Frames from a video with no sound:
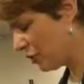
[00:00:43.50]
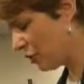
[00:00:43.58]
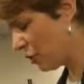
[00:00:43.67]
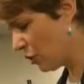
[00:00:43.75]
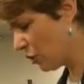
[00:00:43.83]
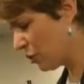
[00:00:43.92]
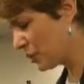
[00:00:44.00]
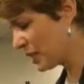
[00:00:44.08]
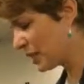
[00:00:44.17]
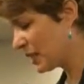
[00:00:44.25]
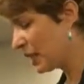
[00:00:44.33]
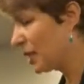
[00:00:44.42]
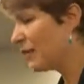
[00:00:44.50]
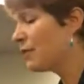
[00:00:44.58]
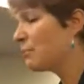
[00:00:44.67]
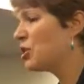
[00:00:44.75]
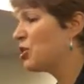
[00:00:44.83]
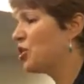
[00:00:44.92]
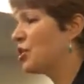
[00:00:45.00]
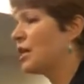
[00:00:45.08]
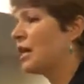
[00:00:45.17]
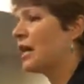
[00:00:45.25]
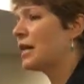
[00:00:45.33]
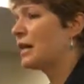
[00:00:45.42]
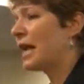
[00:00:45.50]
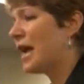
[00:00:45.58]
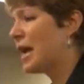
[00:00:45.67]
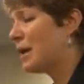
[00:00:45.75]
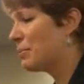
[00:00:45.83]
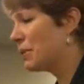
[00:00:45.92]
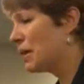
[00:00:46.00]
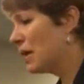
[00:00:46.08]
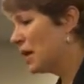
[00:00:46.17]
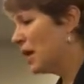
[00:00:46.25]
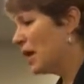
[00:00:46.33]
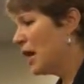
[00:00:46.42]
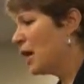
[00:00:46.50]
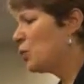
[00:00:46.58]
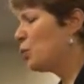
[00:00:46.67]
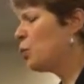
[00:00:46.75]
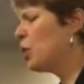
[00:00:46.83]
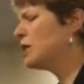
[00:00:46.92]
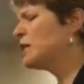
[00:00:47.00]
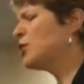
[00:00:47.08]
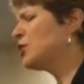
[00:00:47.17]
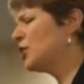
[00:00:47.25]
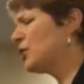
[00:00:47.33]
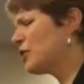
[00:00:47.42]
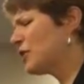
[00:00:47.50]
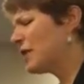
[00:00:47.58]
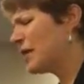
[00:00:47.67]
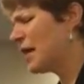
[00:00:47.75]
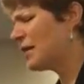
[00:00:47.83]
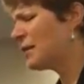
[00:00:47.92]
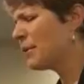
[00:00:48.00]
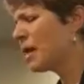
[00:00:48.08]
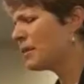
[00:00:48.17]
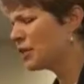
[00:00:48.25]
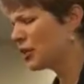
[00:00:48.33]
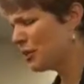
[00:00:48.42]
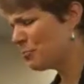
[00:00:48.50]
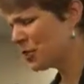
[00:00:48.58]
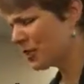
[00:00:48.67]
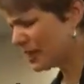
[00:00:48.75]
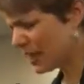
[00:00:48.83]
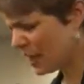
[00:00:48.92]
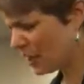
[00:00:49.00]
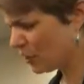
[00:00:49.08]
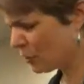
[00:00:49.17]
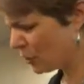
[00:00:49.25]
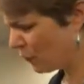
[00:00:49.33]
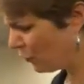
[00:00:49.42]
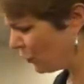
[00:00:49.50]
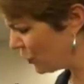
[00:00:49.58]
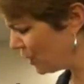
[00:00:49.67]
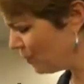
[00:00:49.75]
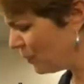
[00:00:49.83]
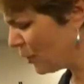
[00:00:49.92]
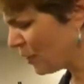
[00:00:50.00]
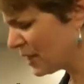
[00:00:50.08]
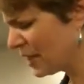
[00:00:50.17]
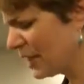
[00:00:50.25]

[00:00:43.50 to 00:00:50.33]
don't know that a living Mashiach came and walk this earth, as, a scripture saying, through the virgin birth.